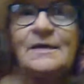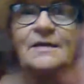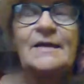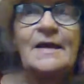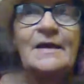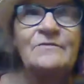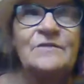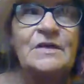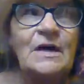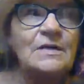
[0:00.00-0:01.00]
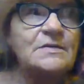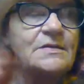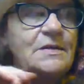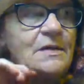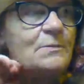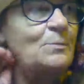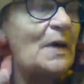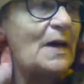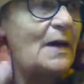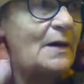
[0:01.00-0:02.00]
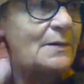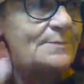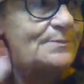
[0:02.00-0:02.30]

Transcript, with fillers: and I have got to get my